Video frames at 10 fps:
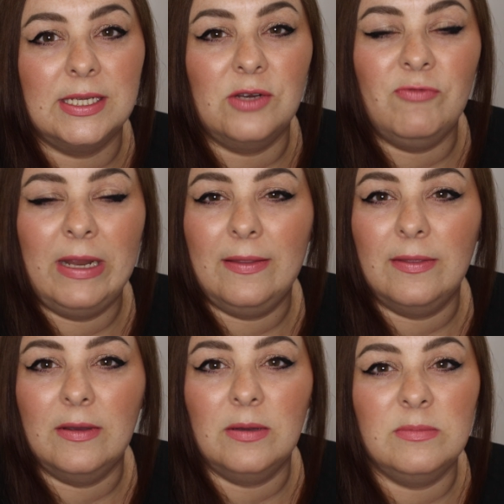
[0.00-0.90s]
do you rate
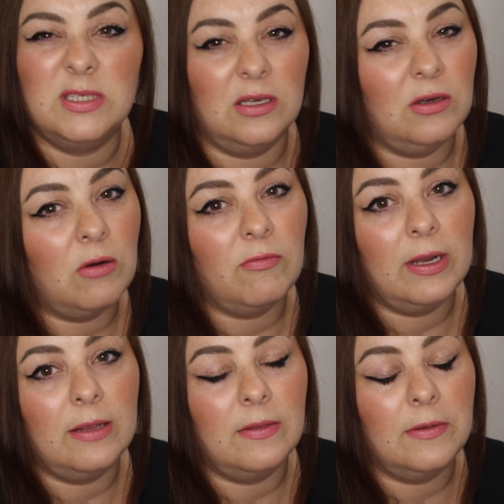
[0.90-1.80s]
them, do you not
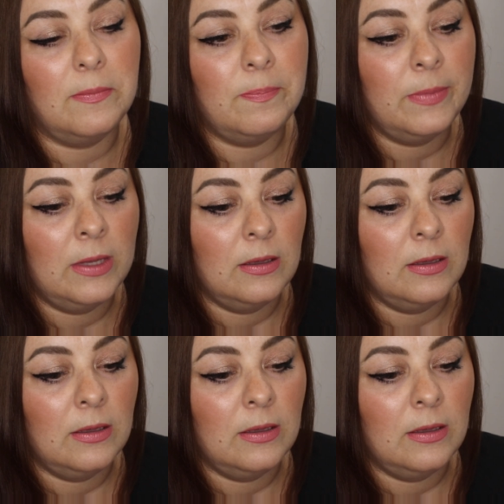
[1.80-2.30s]
rate them?